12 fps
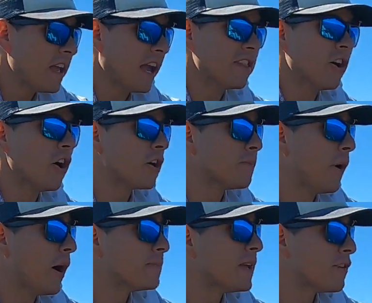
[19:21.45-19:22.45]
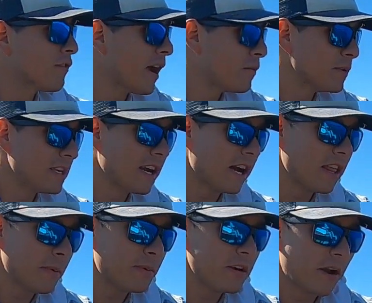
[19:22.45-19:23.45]
And the hook popped out right when he got
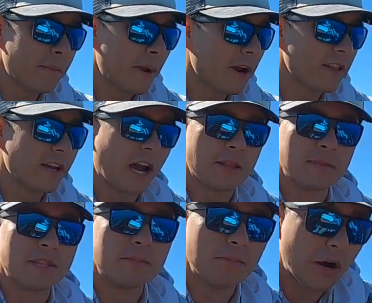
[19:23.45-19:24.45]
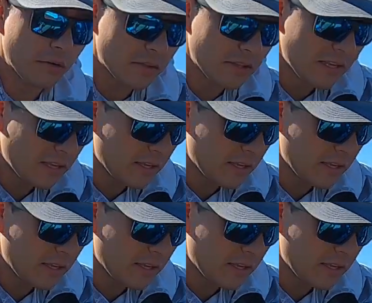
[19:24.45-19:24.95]
up here. I barely got him in the boat.